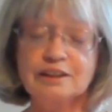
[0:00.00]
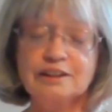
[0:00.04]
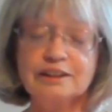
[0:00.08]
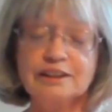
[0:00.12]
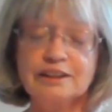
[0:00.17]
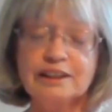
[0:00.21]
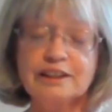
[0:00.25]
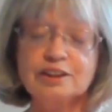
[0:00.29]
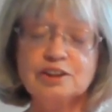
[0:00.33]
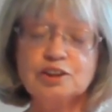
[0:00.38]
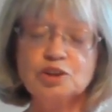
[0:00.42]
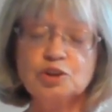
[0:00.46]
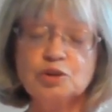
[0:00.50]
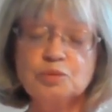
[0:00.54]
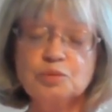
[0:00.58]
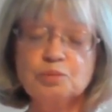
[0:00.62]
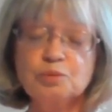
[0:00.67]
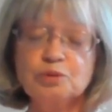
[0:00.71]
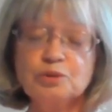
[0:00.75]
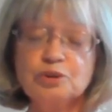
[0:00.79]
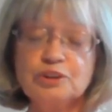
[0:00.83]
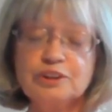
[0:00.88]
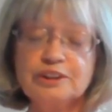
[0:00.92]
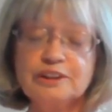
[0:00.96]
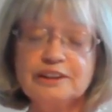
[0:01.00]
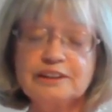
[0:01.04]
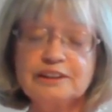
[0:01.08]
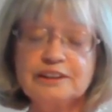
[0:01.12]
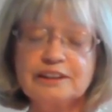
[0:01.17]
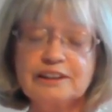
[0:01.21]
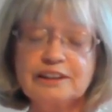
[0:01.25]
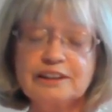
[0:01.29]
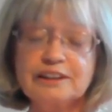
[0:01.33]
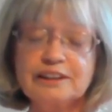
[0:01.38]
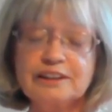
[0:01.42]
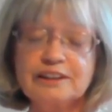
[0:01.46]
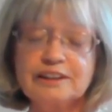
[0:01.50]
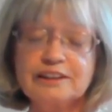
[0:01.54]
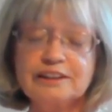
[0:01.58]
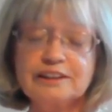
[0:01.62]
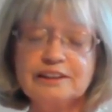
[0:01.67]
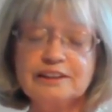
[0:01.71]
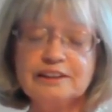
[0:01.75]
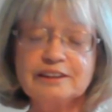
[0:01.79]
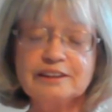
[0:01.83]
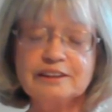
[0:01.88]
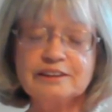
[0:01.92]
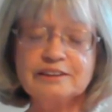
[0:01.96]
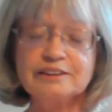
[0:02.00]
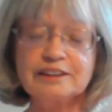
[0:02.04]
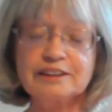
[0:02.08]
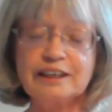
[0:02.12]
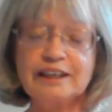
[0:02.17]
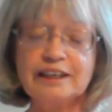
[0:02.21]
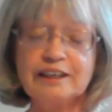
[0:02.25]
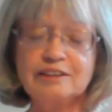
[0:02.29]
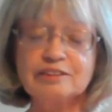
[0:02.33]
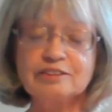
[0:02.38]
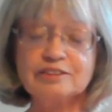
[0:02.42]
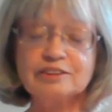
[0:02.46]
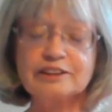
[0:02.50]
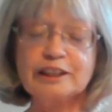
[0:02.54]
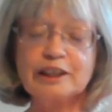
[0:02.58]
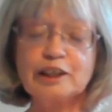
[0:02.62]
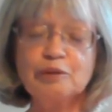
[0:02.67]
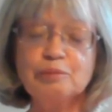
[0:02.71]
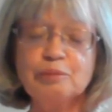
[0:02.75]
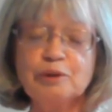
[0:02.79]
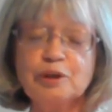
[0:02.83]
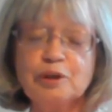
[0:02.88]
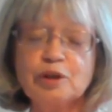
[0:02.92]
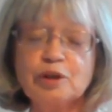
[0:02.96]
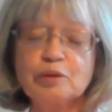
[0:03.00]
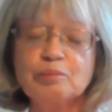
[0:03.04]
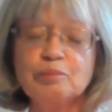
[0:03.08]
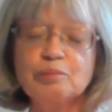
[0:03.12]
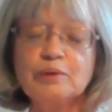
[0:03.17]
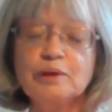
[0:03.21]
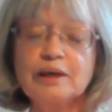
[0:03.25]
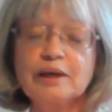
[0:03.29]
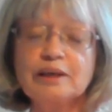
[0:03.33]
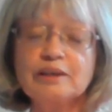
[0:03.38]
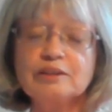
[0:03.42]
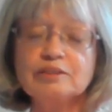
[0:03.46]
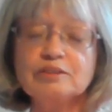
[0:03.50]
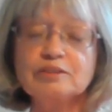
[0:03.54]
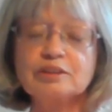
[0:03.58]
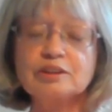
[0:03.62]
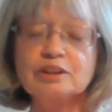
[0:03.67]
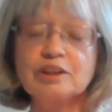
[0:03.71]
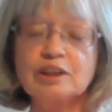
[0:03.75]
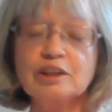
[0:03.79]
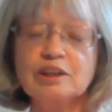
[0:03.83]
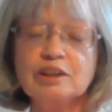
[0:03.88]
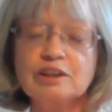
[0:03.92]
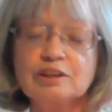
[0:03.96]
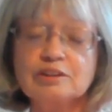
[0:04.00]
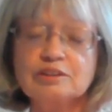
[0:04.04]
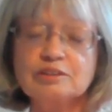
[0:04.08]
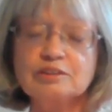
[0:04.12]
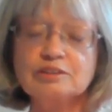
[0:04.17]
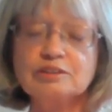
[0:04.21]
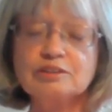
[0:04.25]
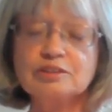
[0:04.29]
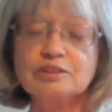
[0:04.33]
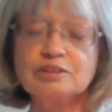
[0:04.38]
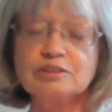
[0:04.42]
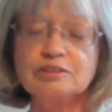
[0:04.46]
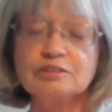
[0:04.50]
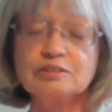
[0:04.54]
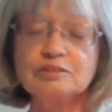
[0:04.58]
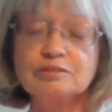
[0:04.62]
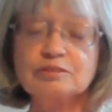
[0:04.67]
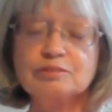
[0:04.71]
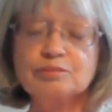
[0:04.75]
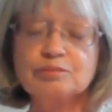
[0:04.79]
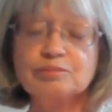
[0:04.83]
And as you breathe in and out, keeping your mouth closed,